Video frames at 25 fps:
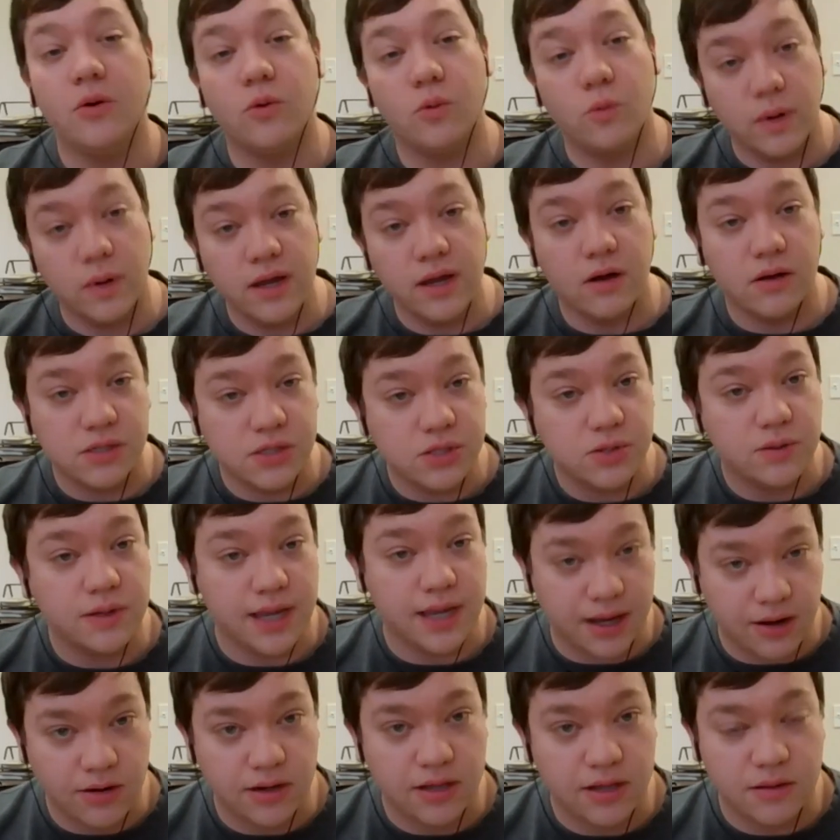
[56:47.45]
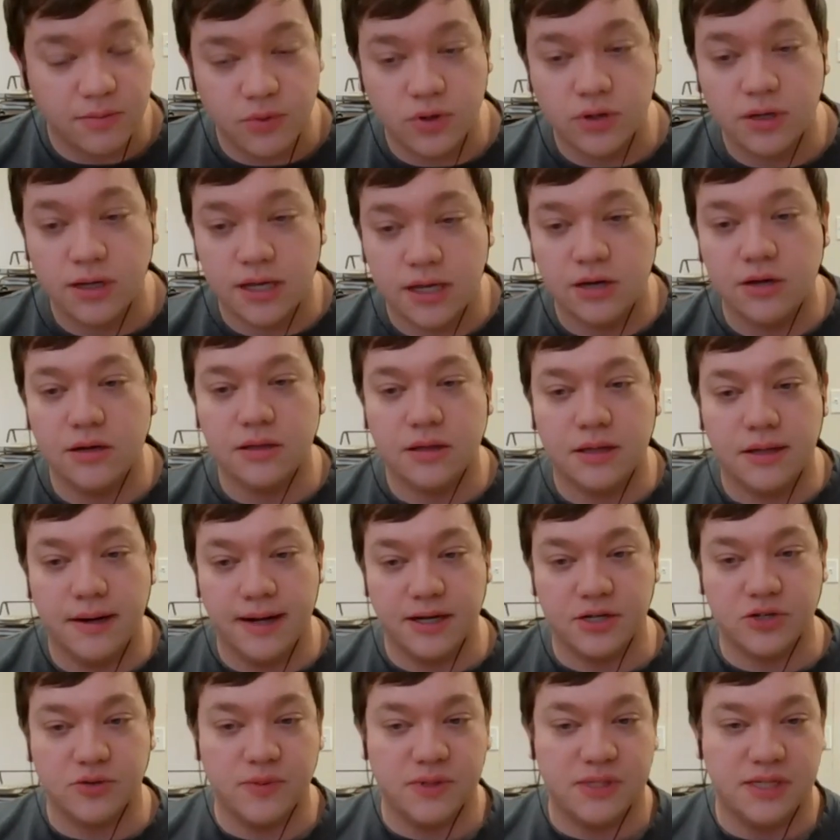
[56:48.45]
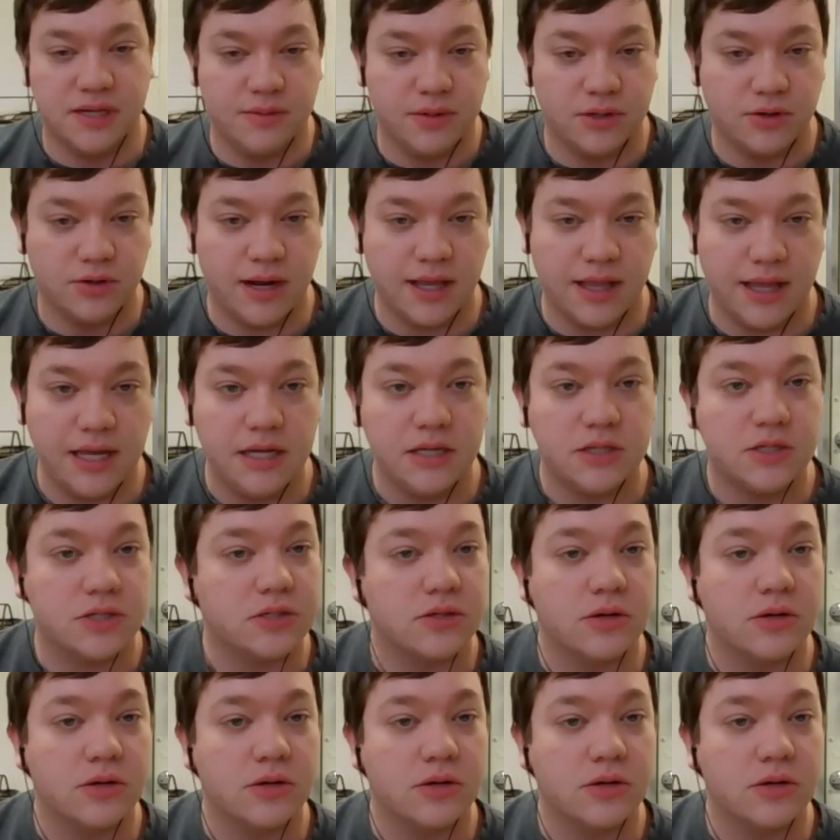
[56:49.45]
We also carry the book here at the National Museum of the Great Lakes.